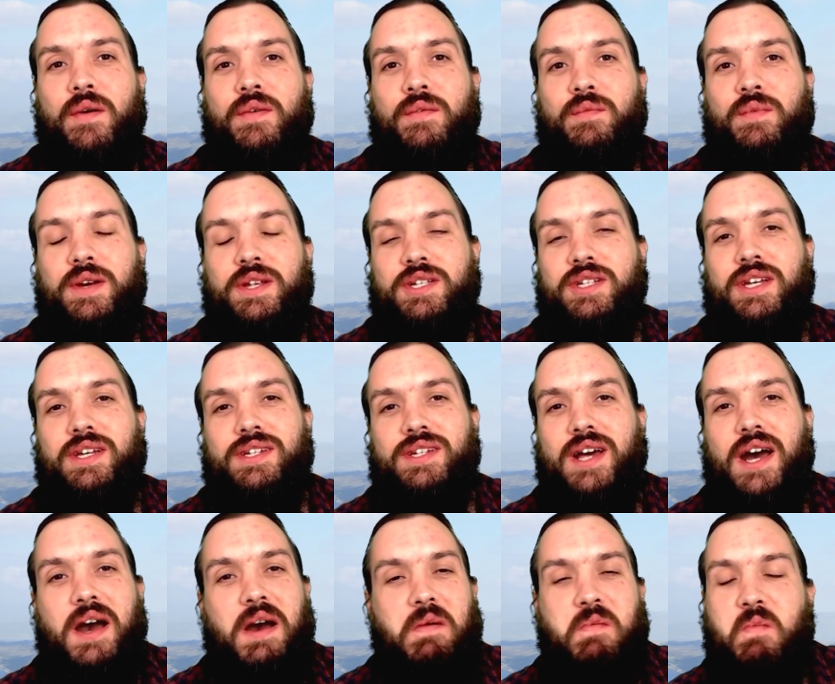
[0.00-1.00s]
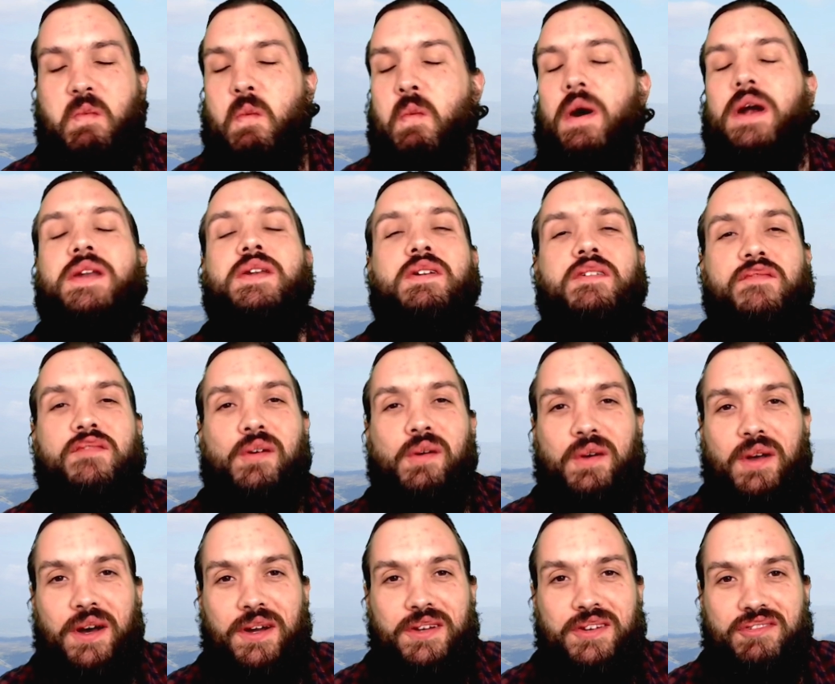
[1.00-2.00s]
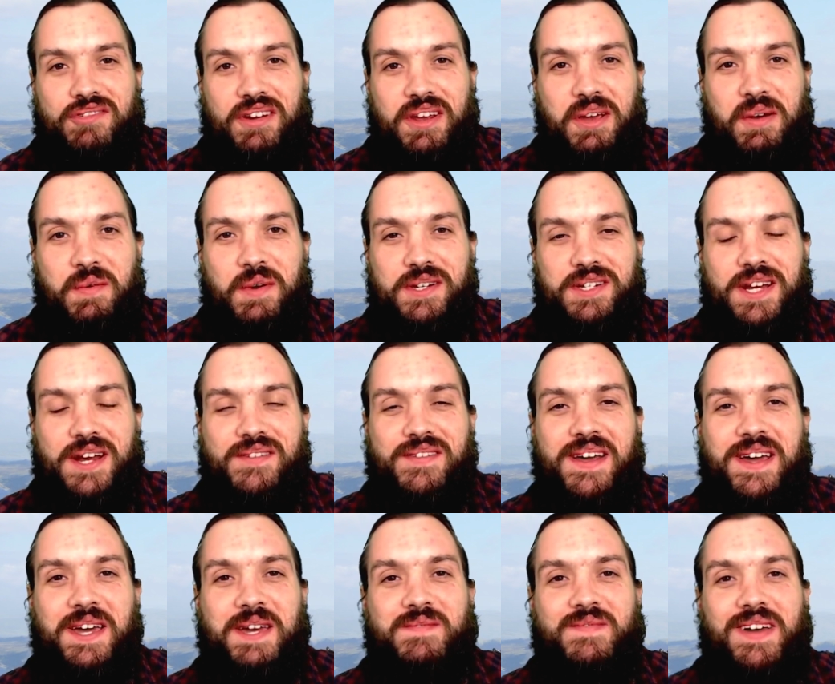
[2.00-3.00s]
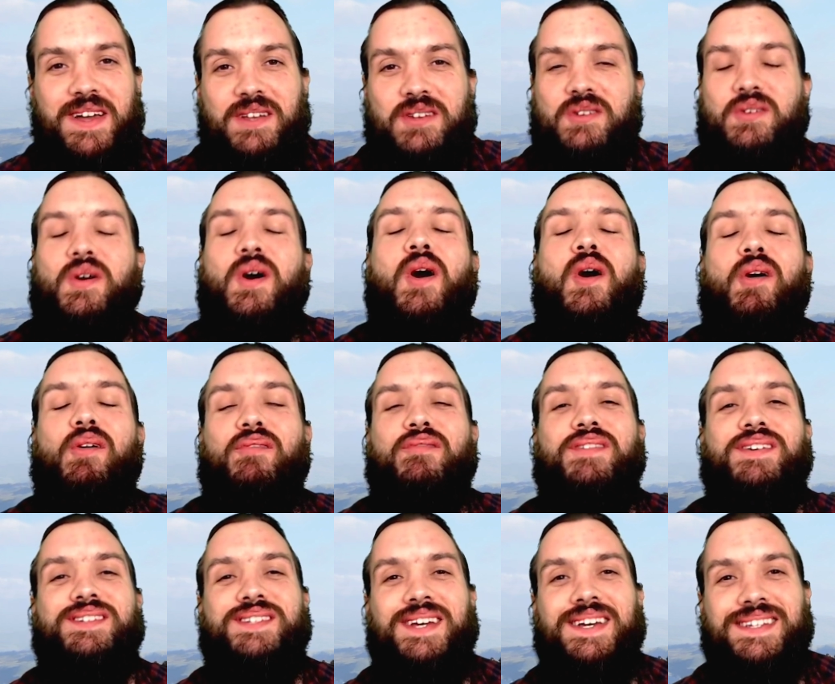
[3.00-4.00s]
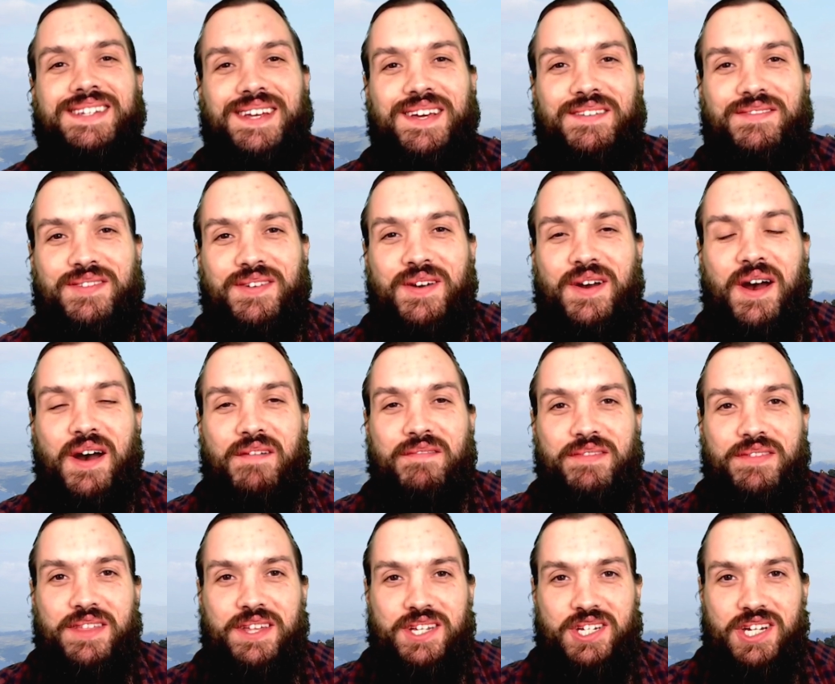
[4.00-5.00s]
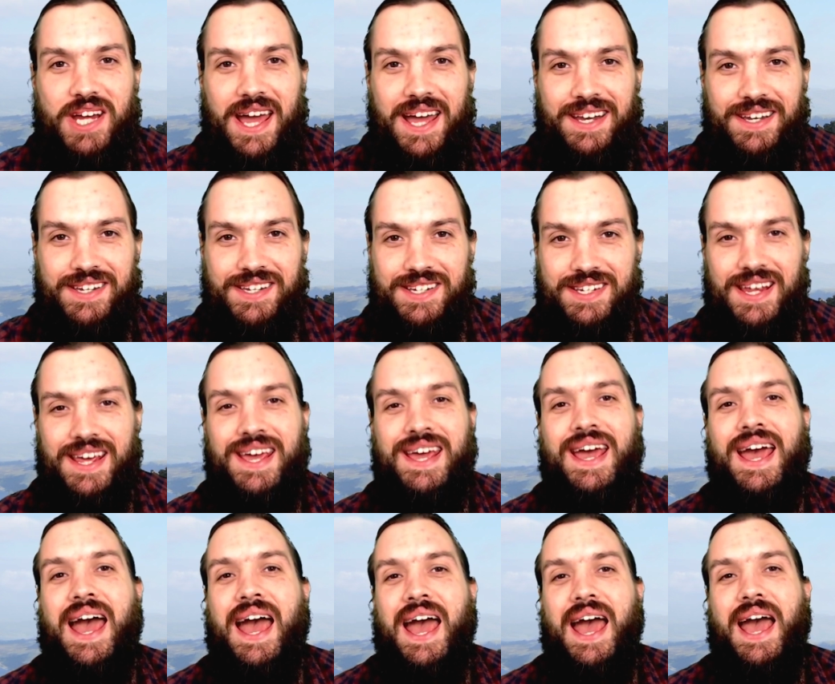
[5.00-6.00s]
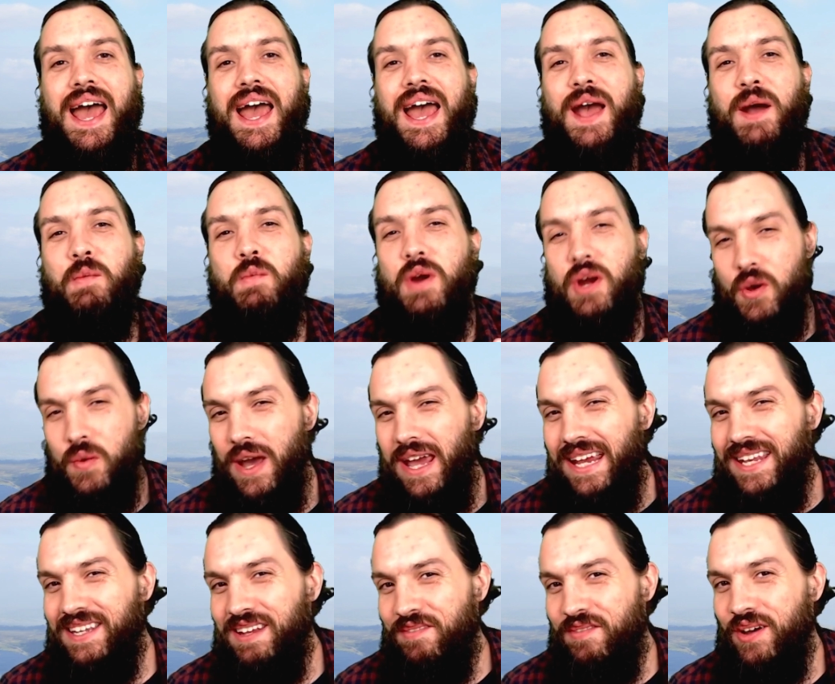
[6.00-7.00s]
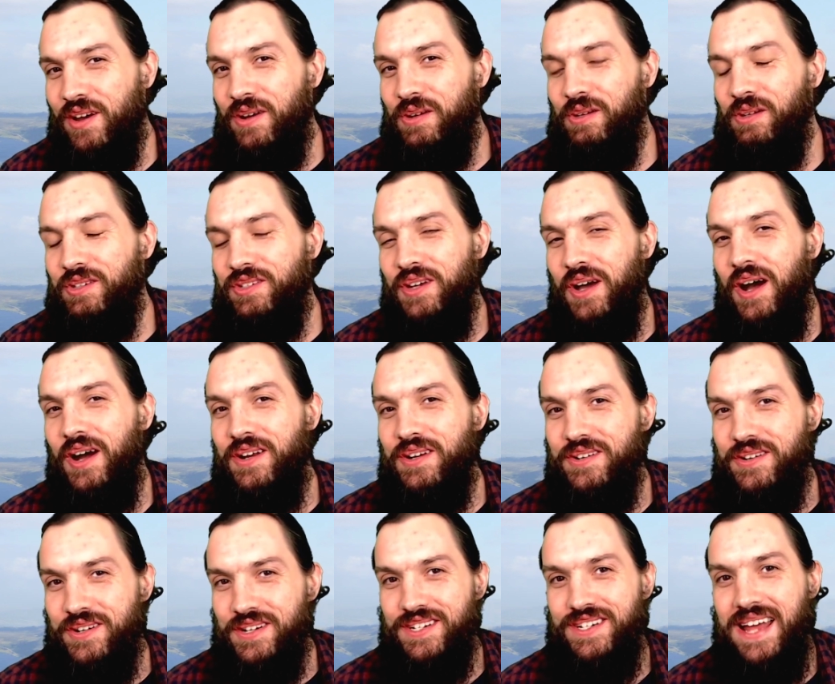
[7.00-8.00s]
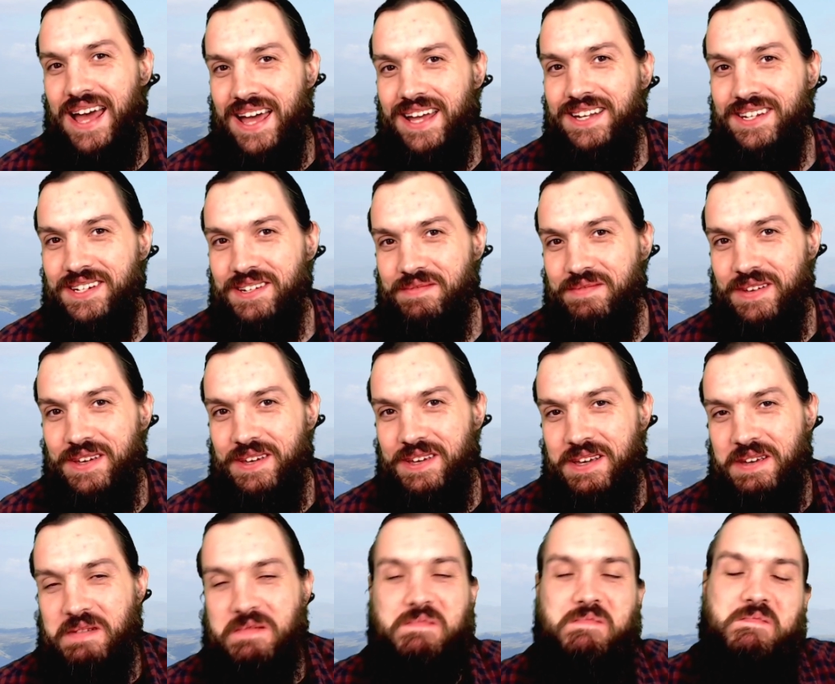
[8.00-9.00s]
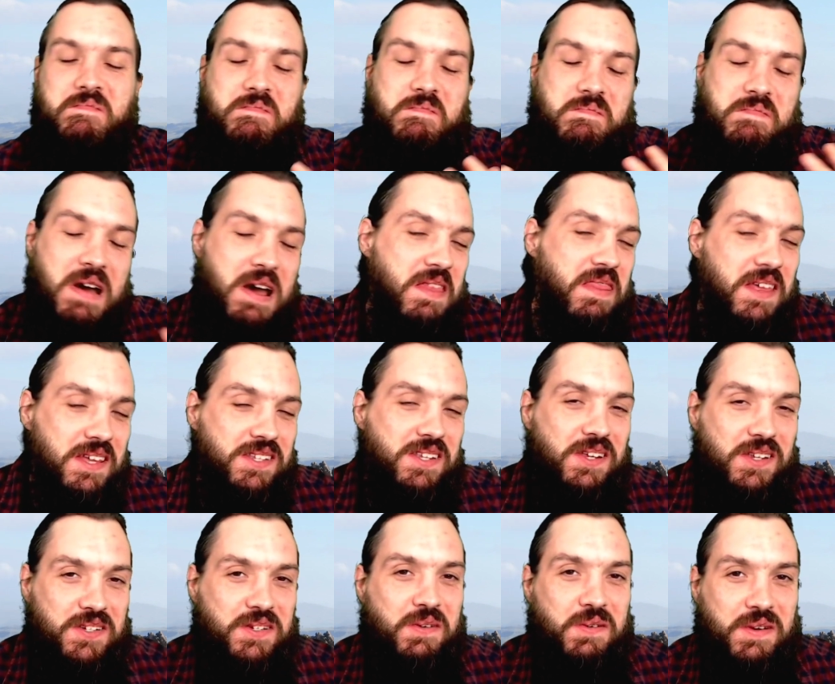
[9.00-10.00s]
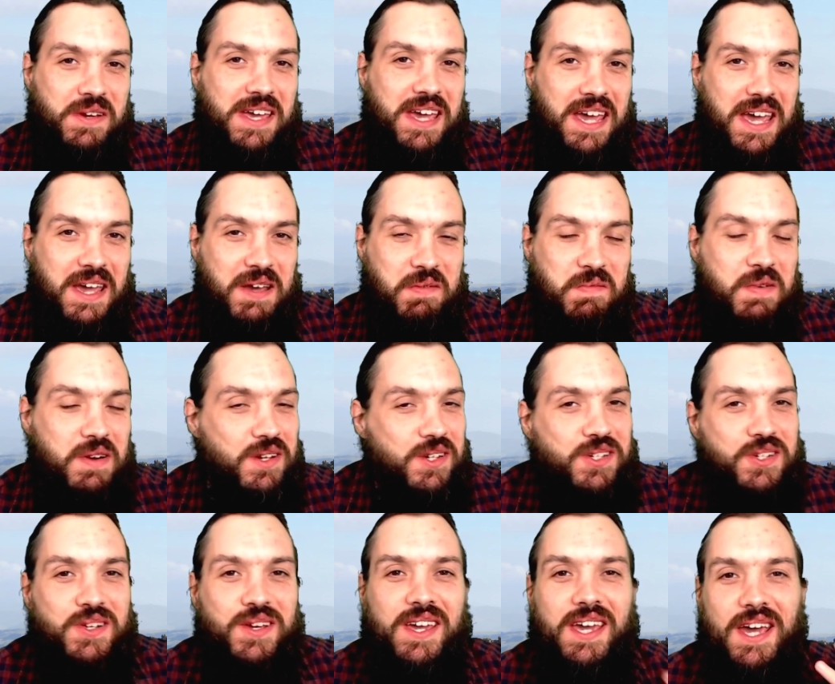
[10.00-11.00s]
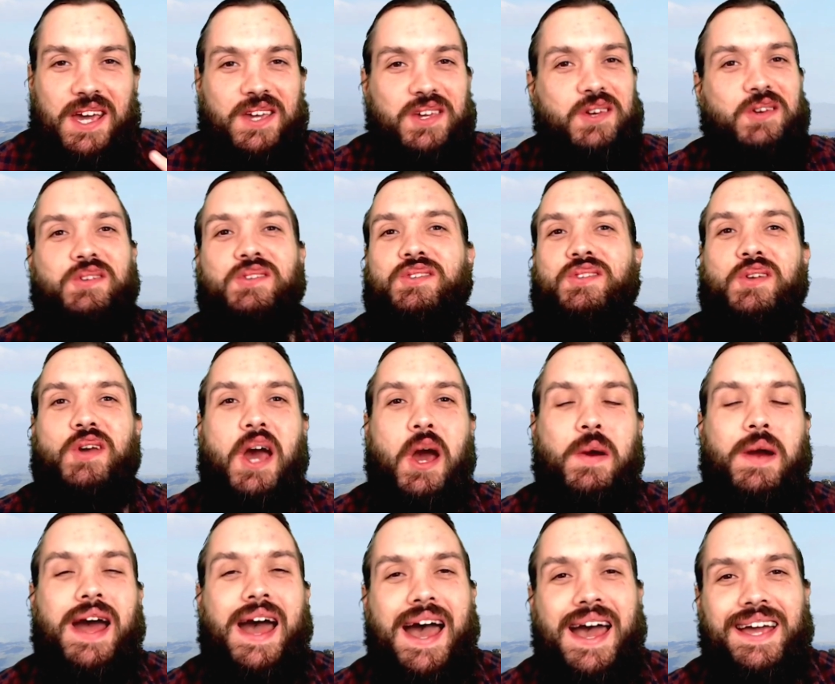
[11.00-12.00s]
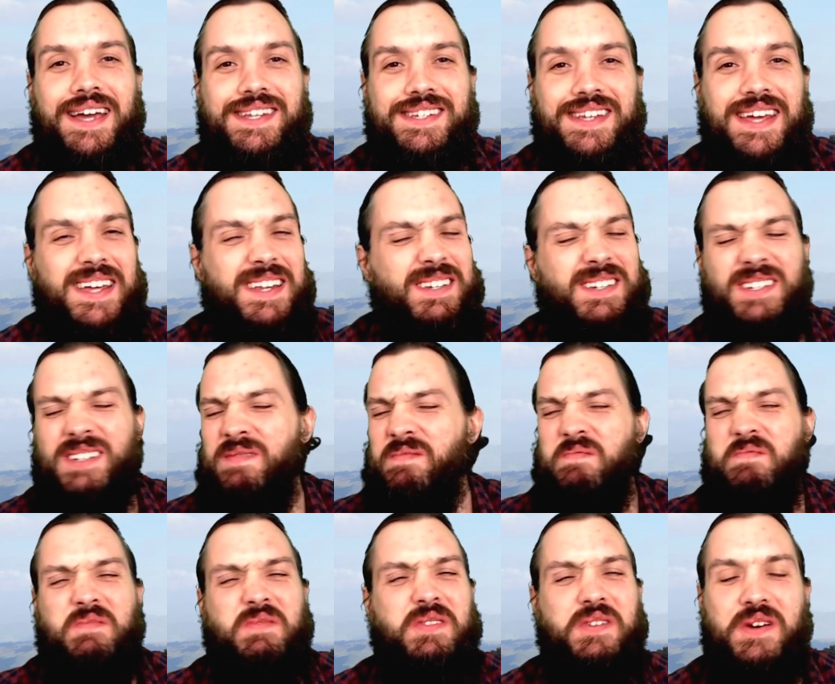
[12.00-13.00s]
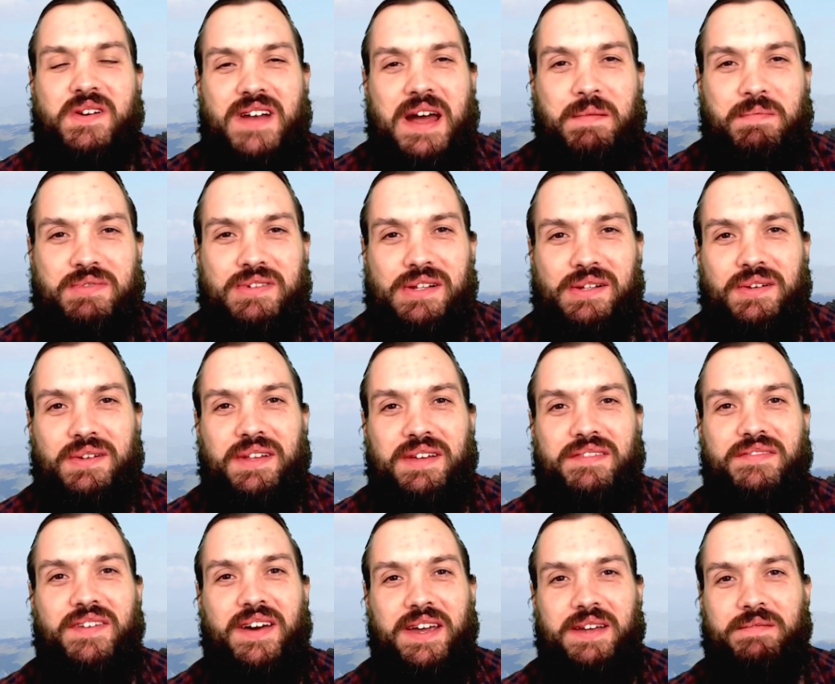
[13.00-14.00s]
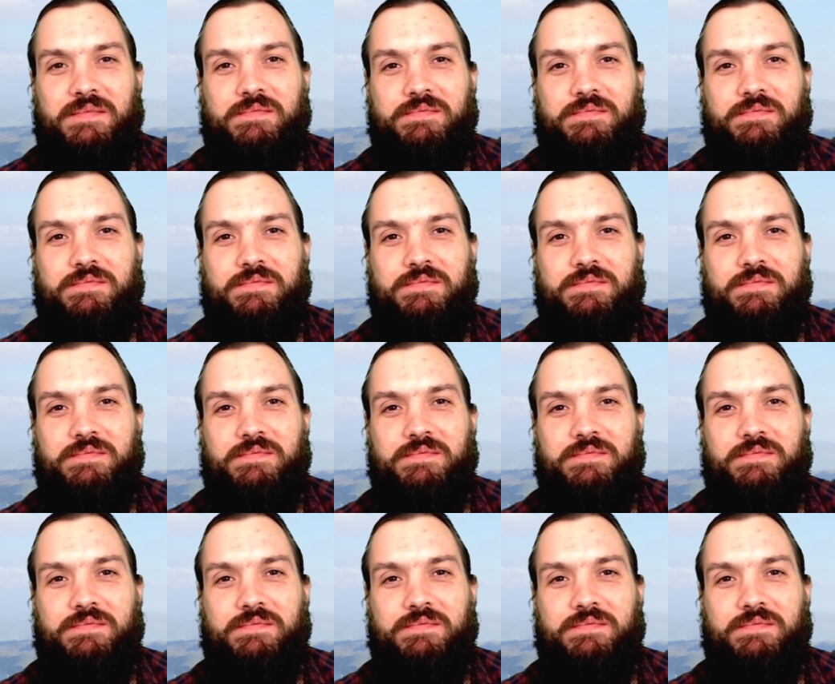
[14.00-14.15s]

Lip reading: which is a wonderful country which I recommend you all visit if you have the chance. We're quite difficult to understand, but this is okay. Once you get used to our accents, you're absolutely fine.